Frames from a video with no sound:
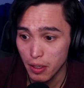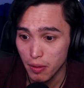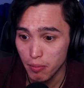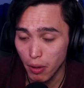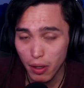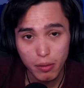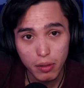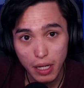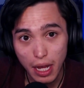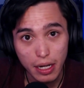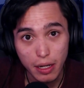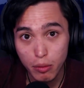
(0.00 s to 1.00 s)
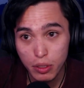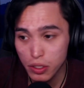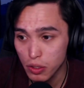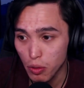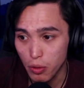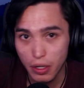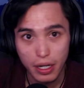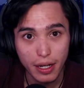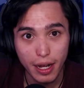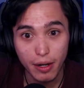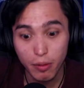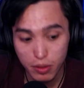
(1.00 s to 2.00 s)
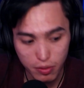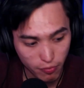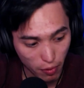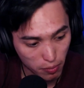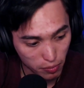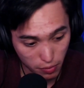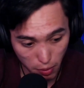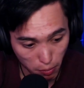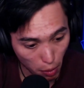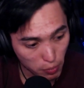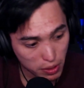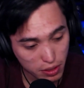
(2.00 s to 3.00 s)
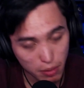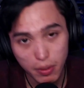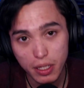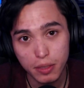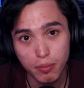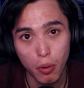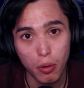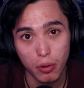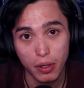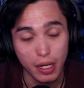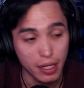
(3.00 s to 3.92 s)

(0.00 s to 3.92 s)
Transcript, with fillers: But it, again, it was story, and it was from the moment somebody's born,